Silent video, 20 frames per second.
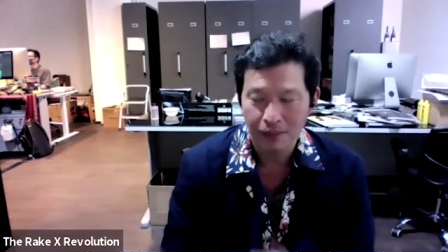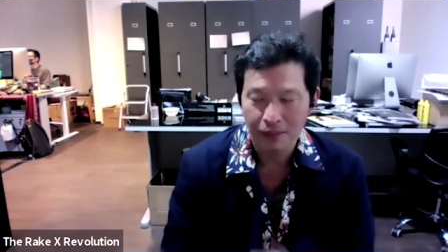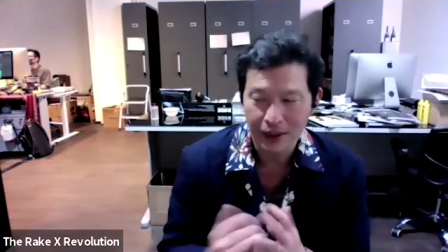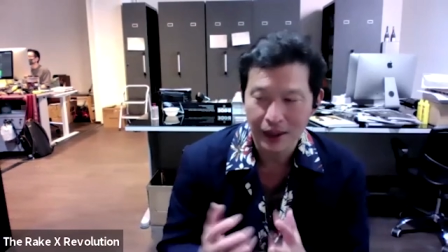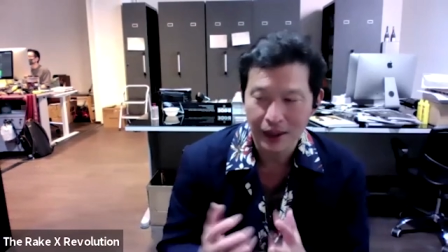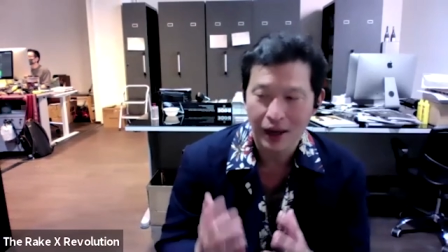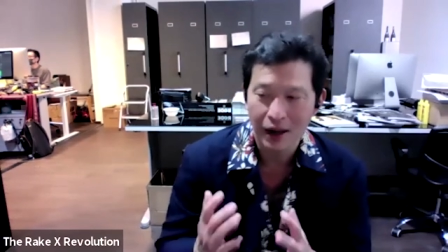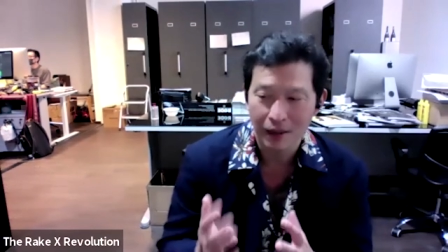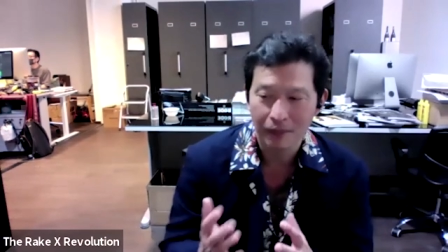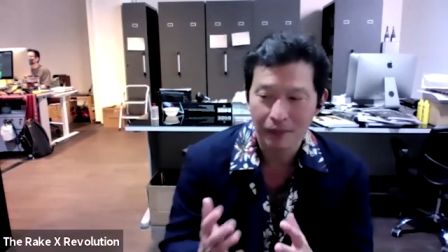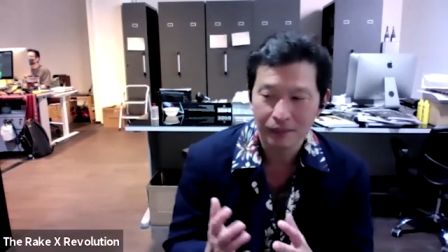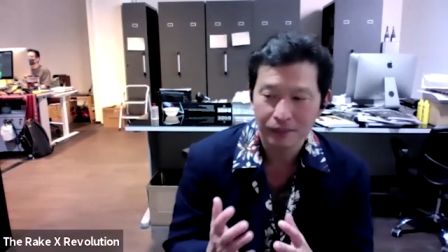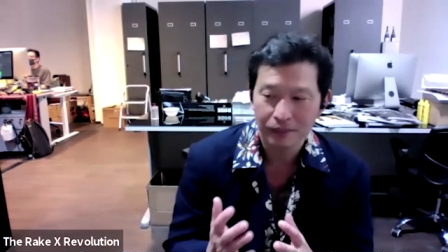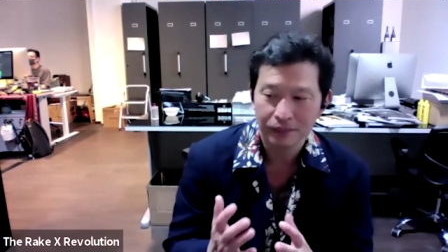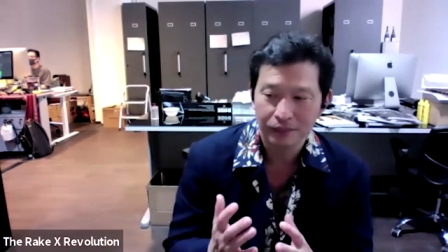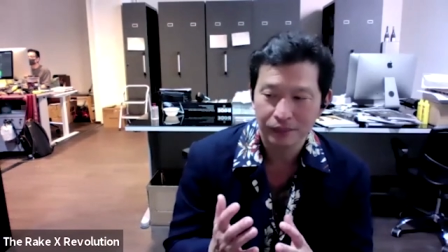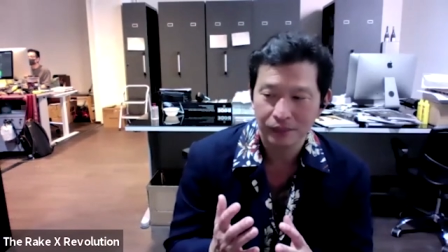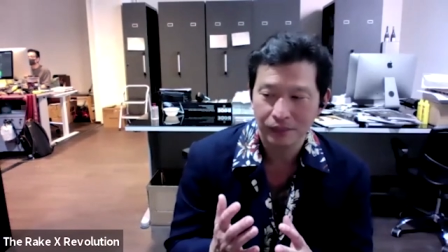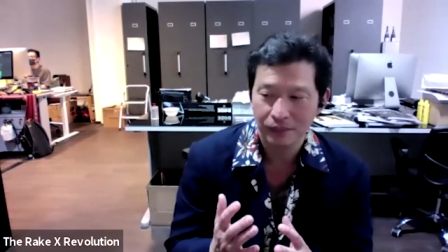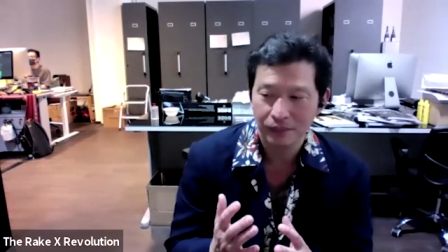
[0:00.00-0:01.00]
become
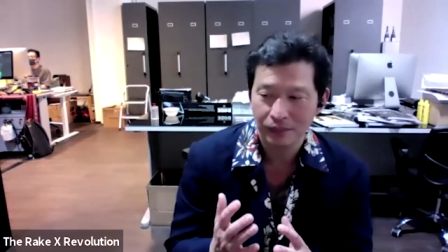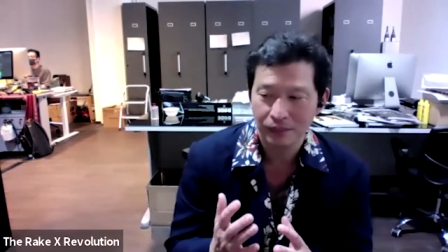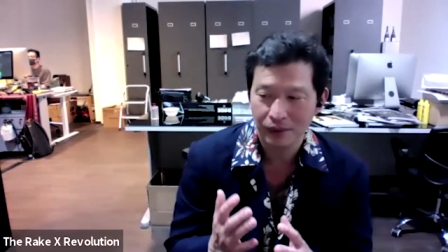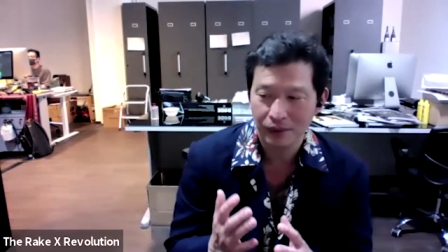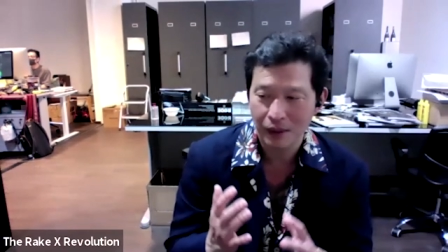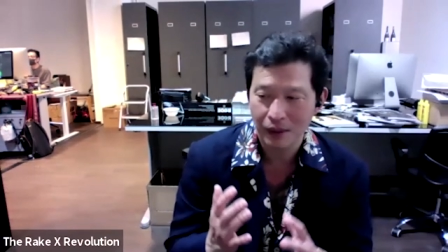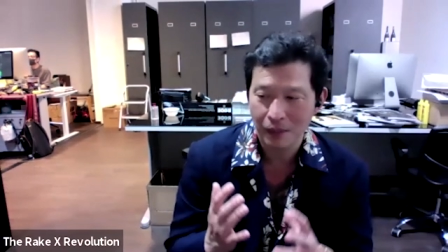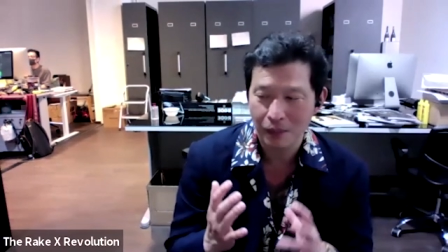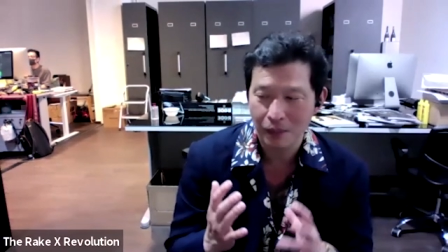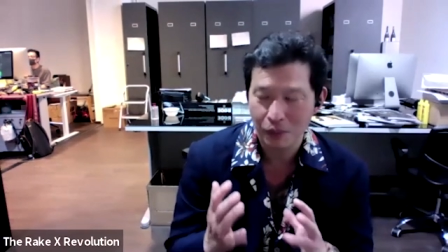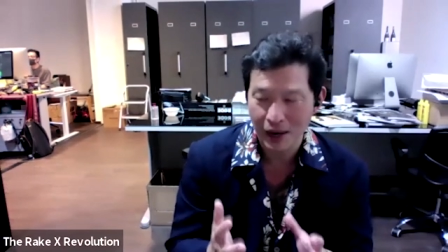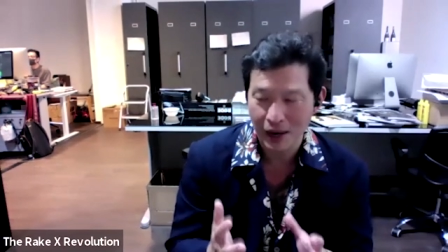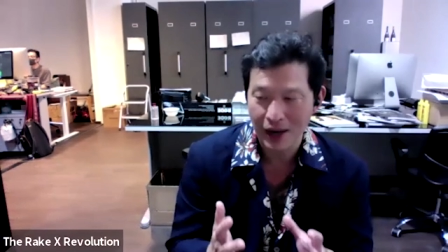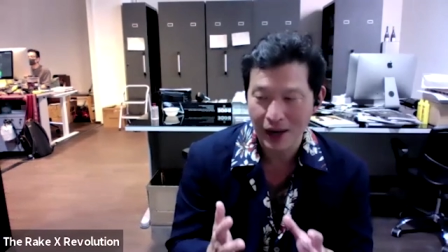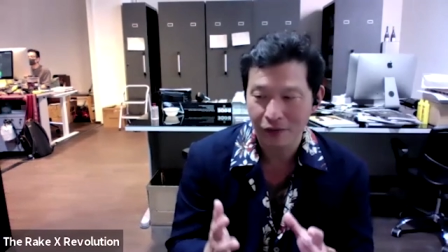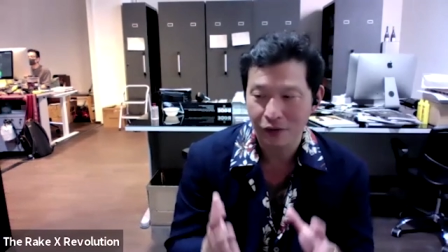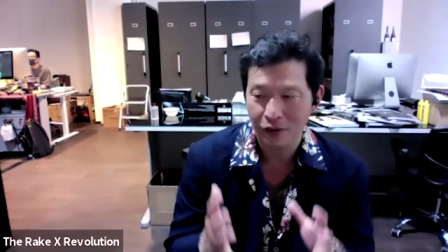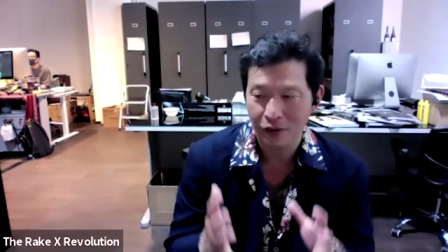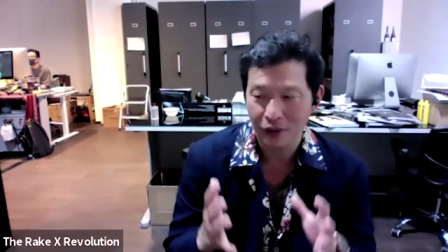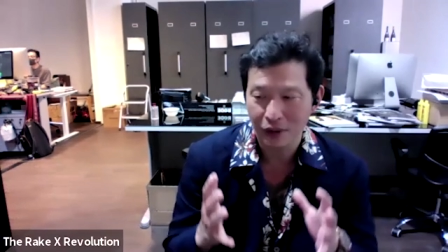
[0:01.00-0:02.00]
the
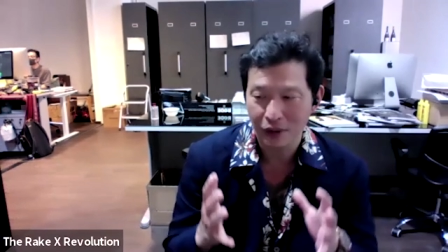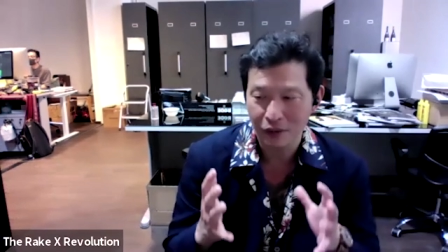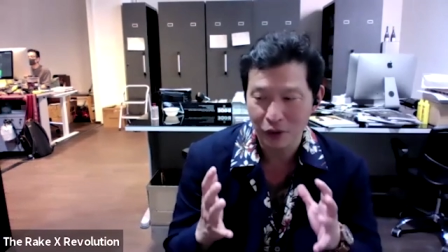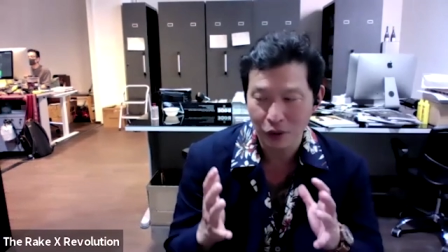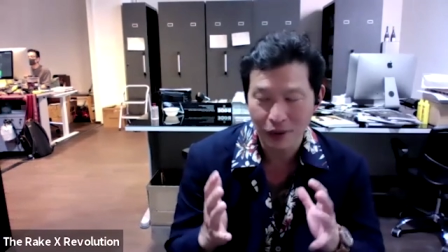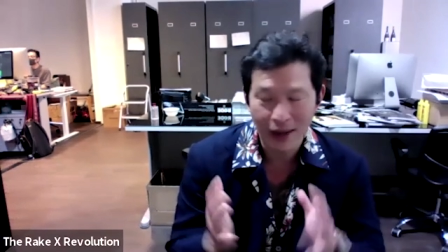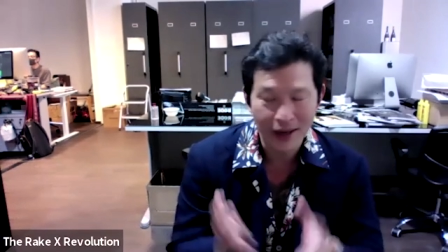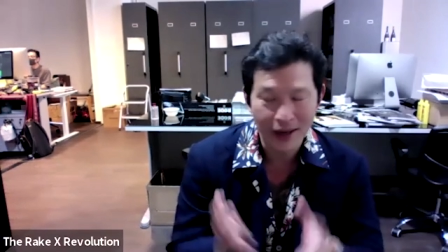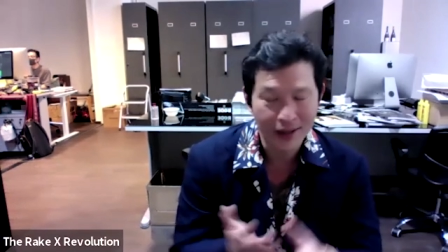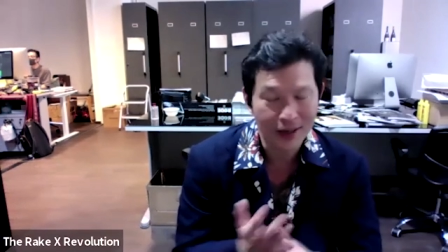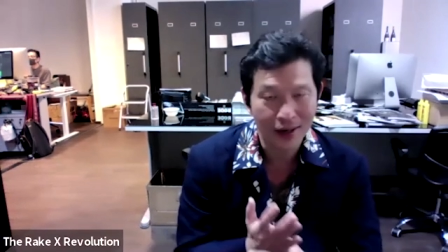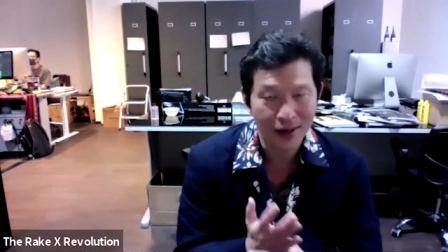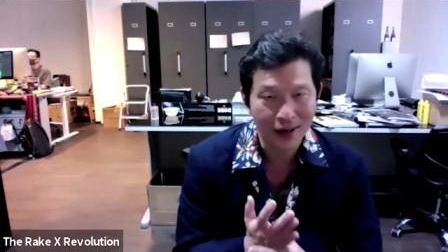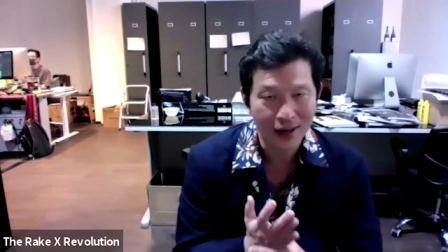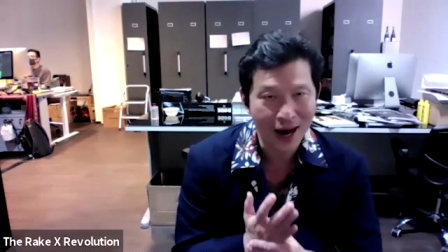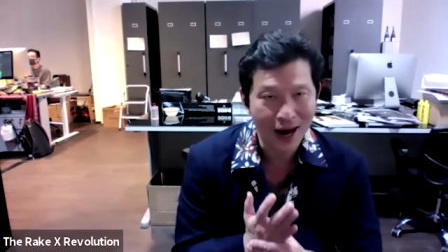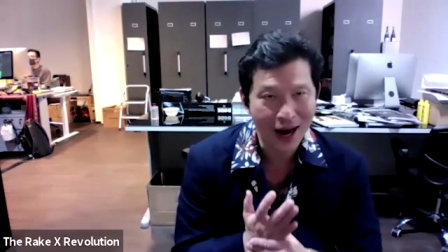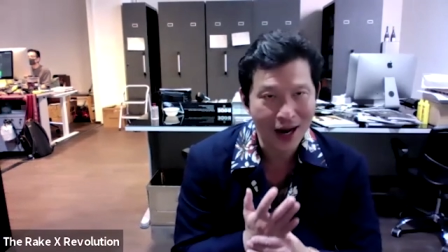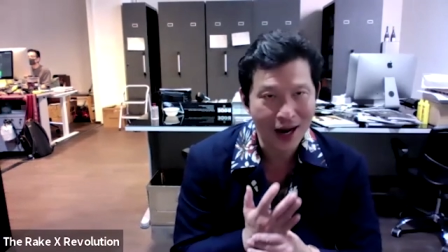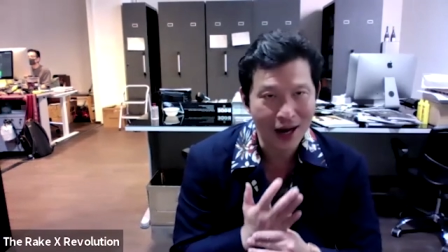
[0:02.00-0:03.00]
brand for if you're that young
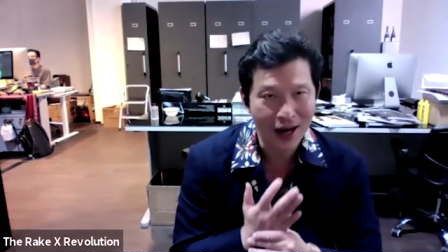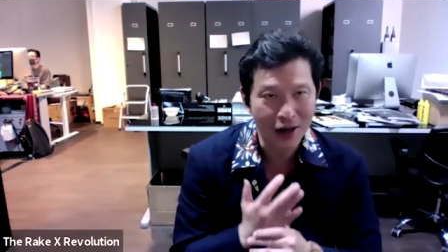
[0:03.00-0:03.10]
guy